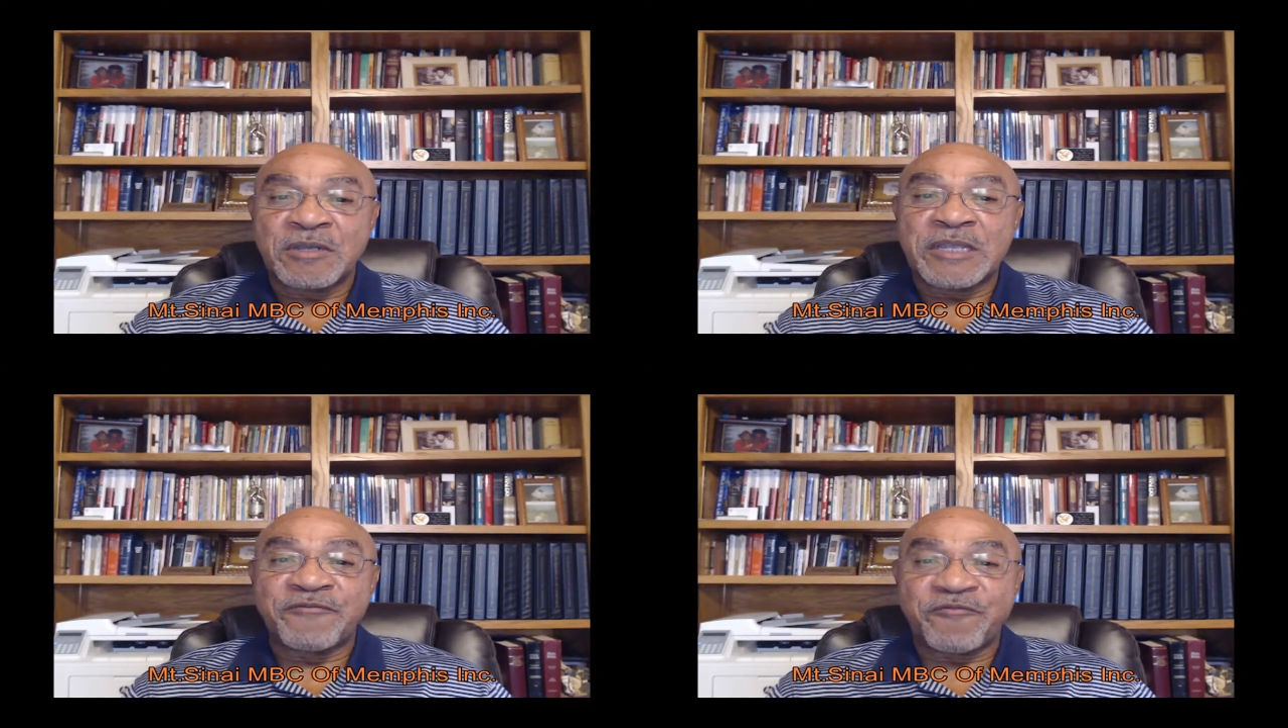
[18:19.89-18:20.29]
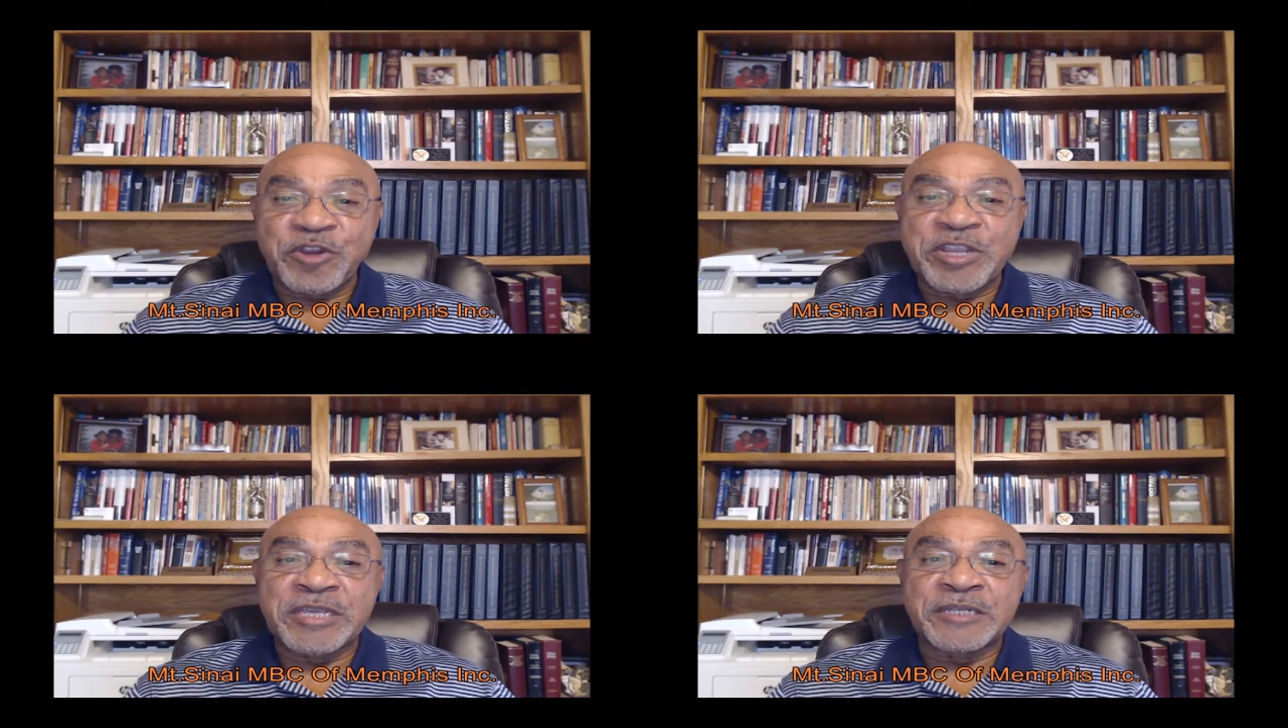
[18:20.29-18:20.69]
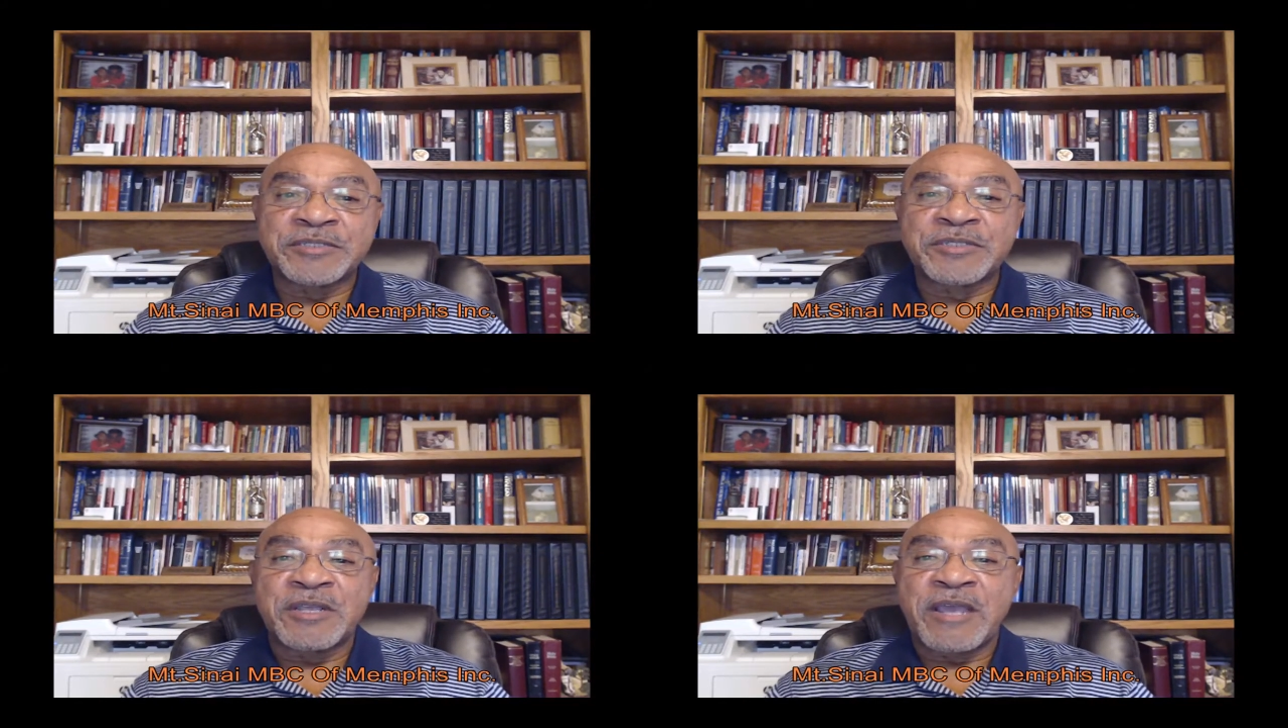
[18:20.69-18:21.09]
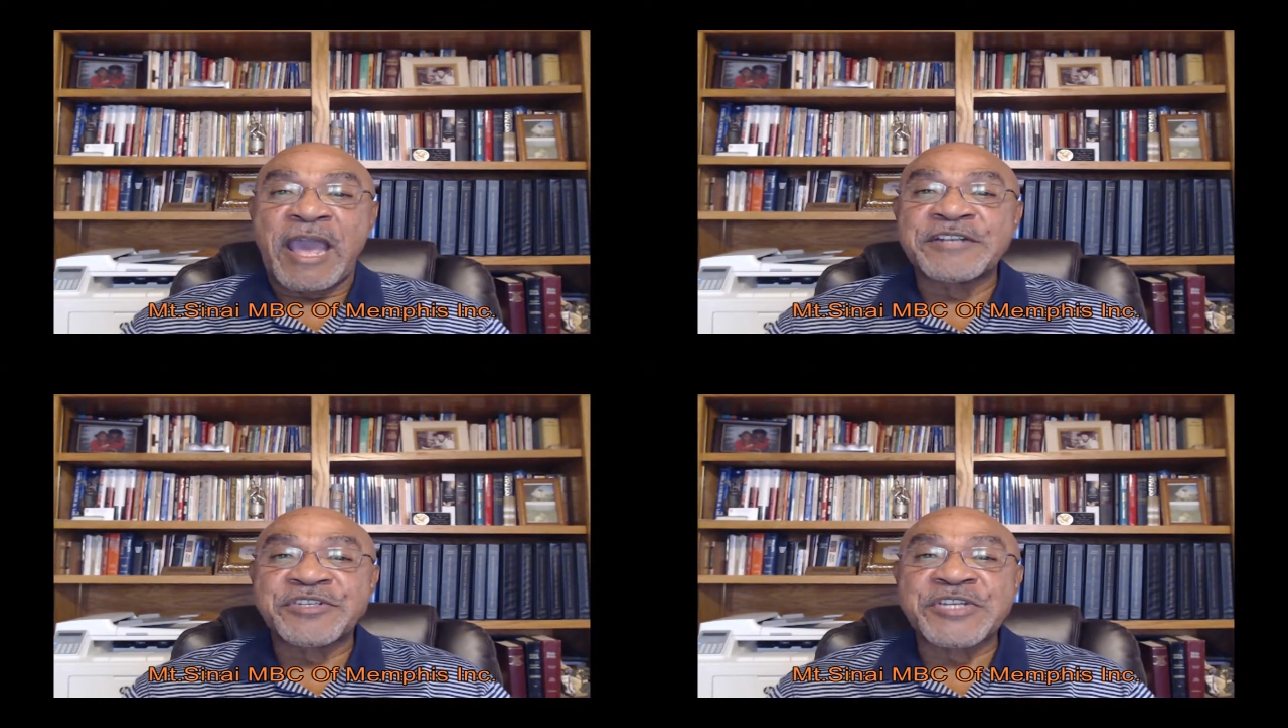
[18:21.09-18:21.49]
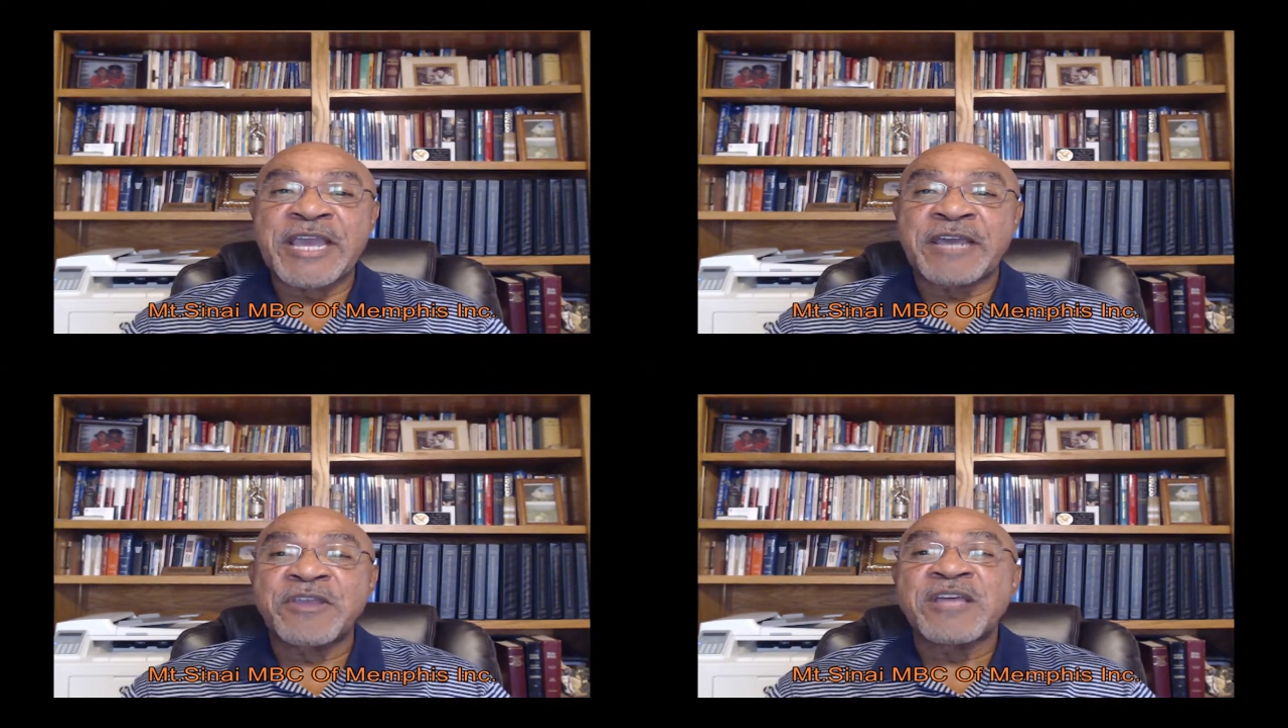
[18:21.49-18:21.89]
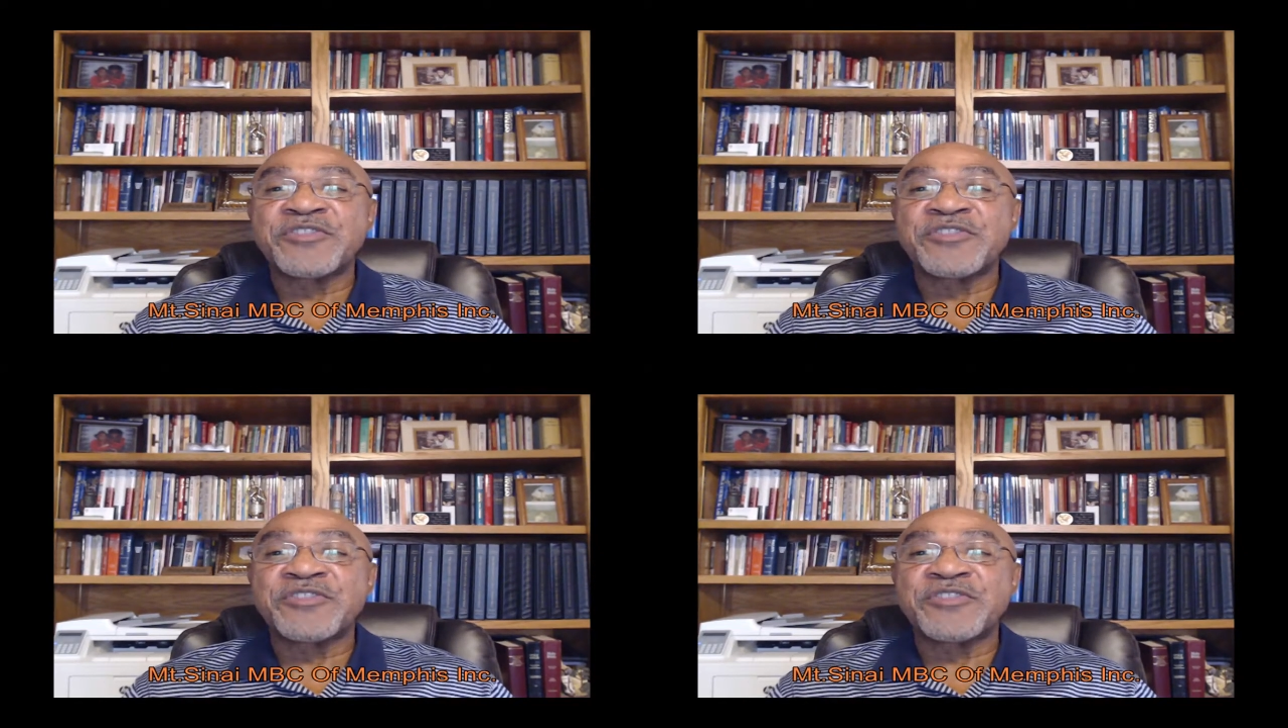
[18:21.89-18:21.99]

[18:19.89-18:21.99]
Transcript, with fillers: and friends and said,